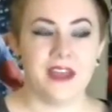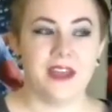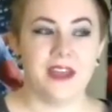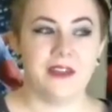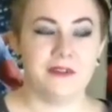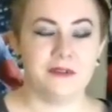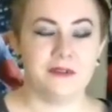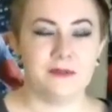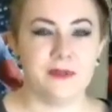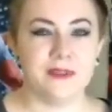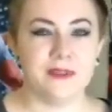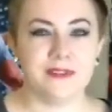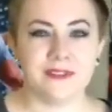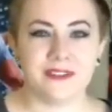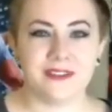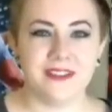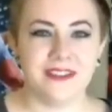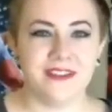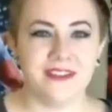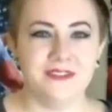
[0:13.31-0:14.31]
and it was
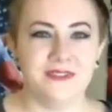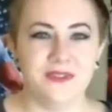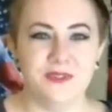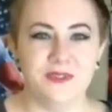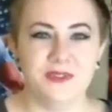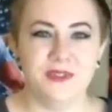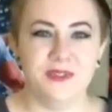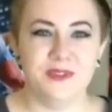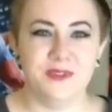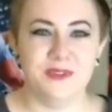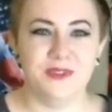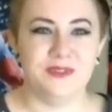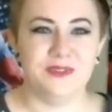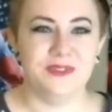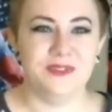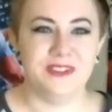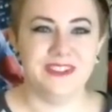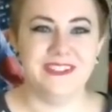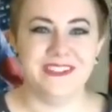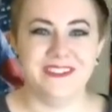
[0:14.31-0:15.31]
basically a 50-50
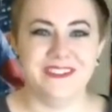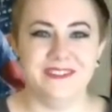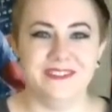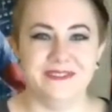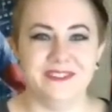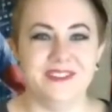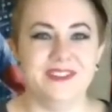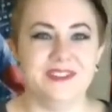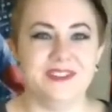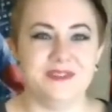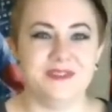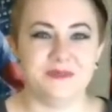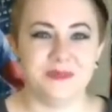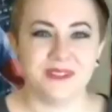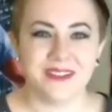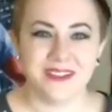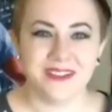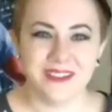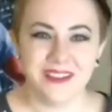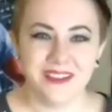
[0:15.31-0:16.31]
even
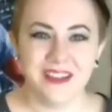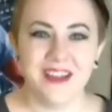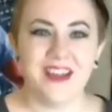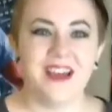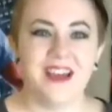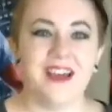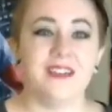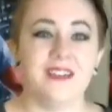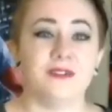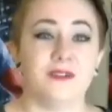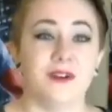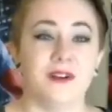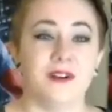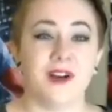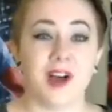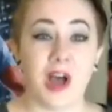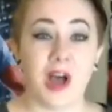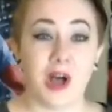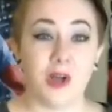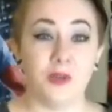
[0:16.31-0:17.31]
split, so
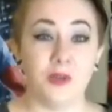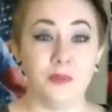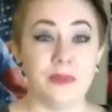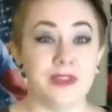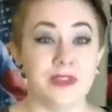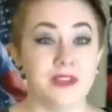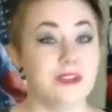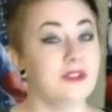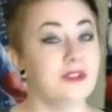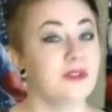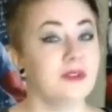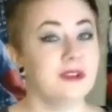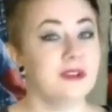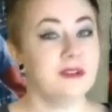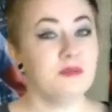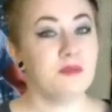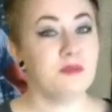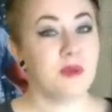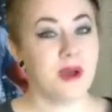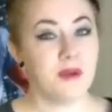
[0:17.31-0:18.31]
I'll be
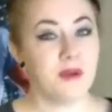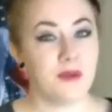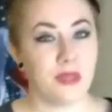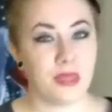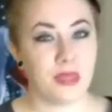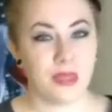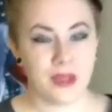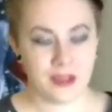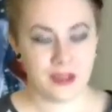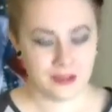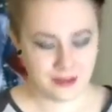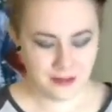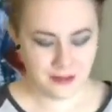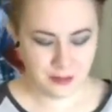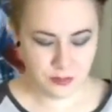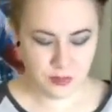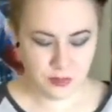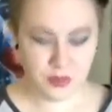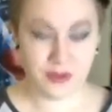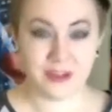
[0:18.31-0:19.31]
doing both at
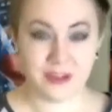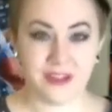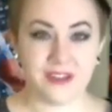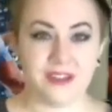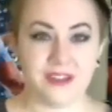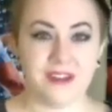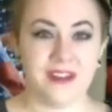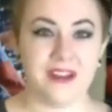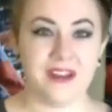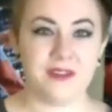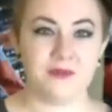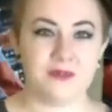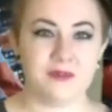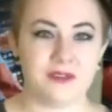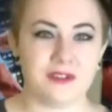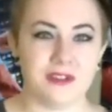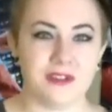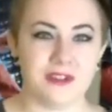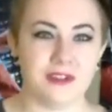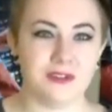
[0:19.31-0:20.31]
some point. Today I'm
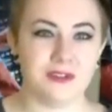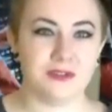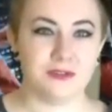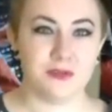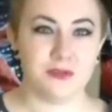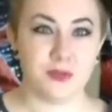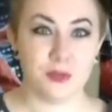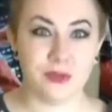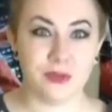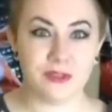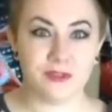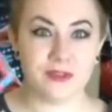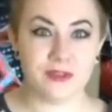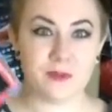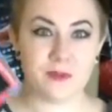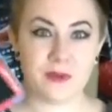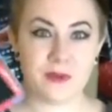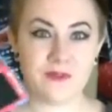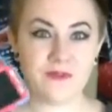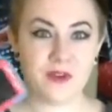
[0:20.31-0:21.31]
just going to do the what's
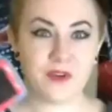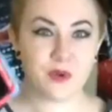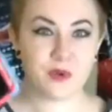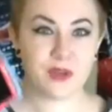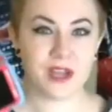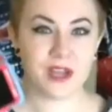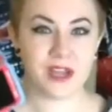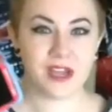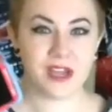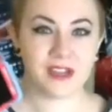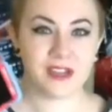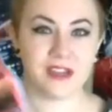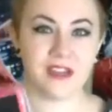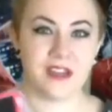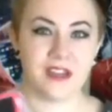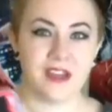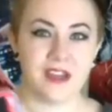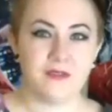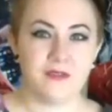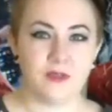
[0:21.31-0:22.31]
on my phone tag,
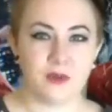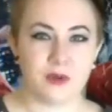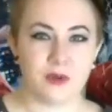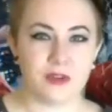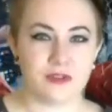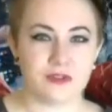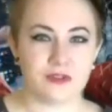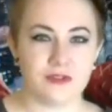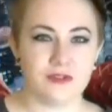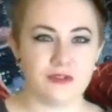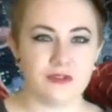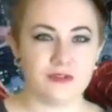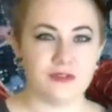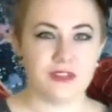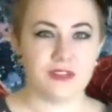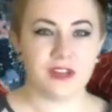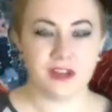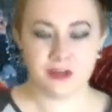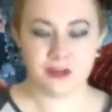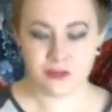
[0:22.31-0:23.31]
the questions
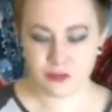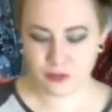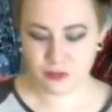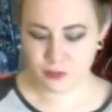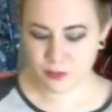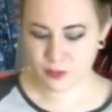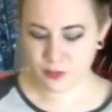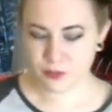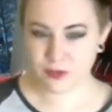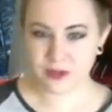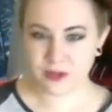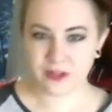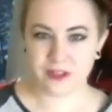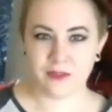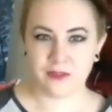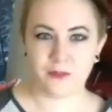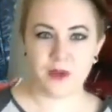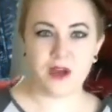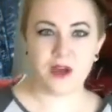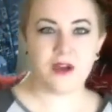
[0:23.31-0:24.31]
over there, so I'll be reading
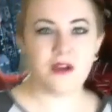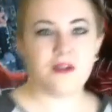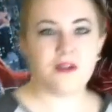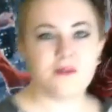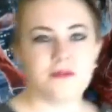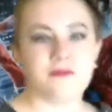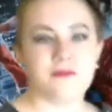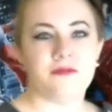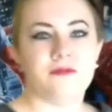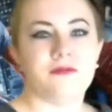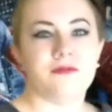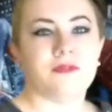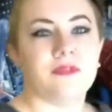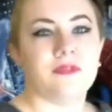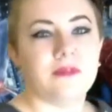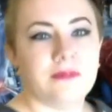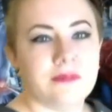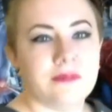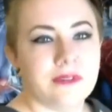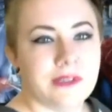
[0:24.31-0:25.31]
them off.
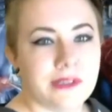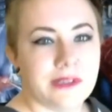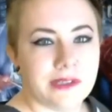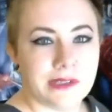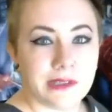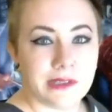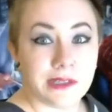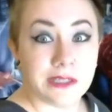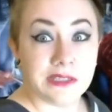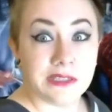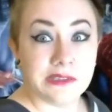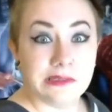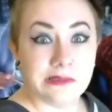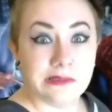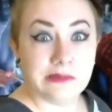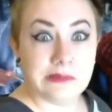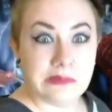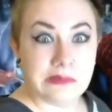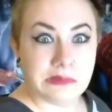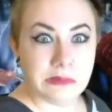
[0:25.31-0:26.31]

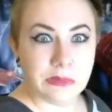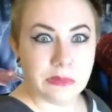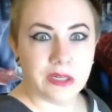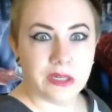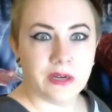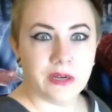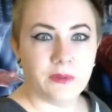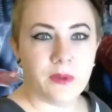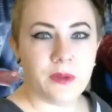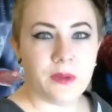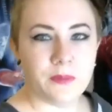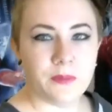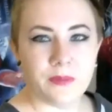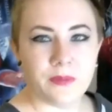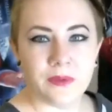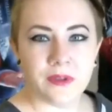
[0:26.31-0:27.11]
Bring them up.